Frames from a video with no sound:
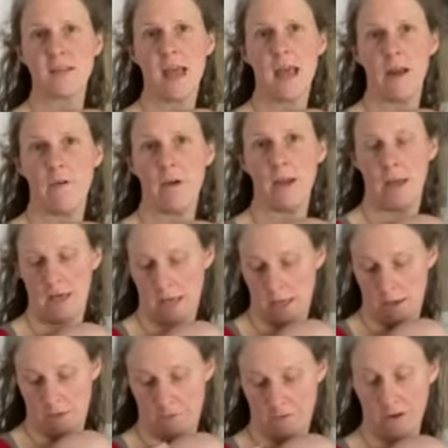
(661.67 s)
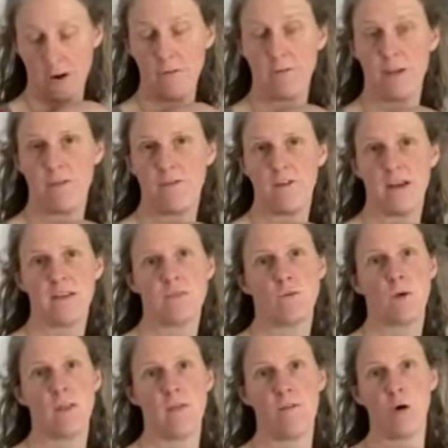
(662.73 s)
area here in front of their face
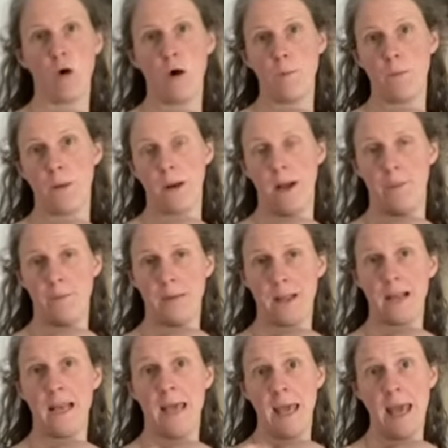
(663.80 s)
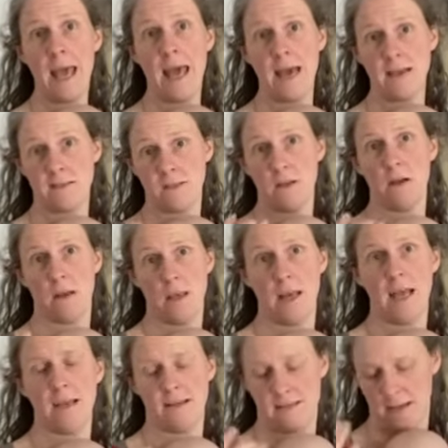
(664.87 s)
where they've got clear air
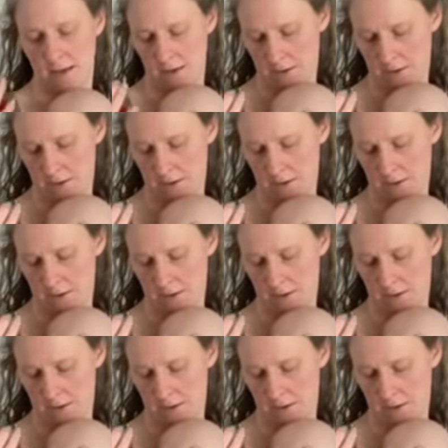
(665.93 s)
circulating.